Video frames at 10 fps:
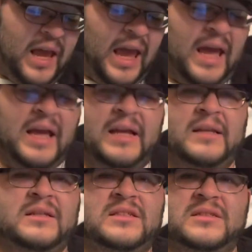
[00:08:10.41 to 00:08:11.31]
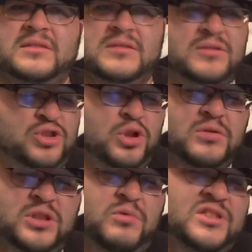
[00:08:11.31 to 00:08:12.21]
And
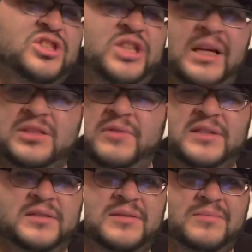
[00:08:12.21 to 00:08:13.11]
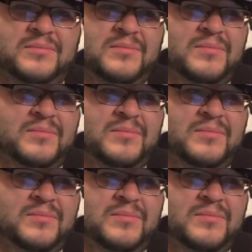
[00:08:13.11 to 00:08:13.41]
Shoji wants to change racism.